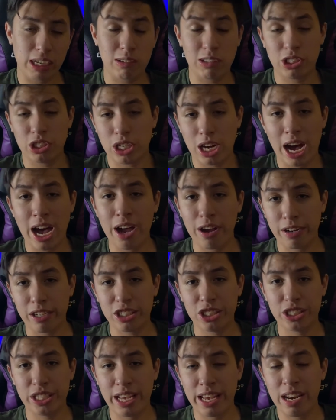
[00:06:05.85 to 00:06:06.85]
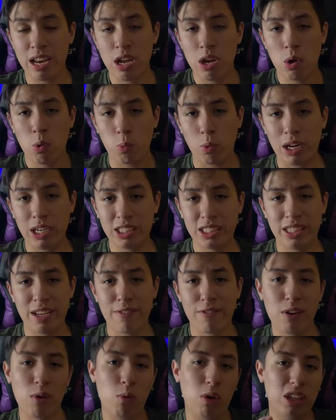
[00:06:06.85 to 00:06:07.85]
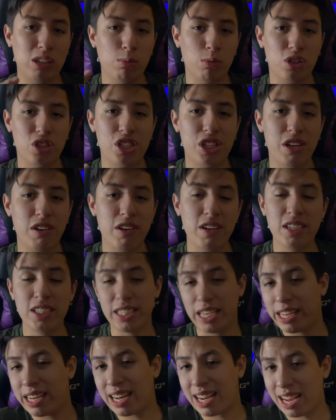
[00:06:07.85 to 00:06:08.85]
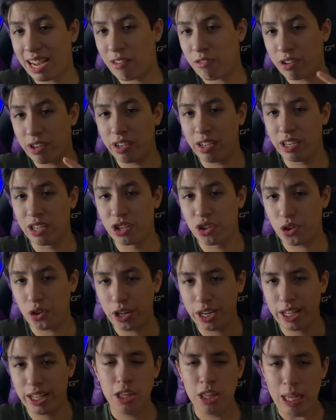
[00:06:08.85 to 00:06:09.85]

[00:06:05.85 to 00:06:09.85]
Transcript: which I understand why it's different, why it's more serious, and I really enjoyed it.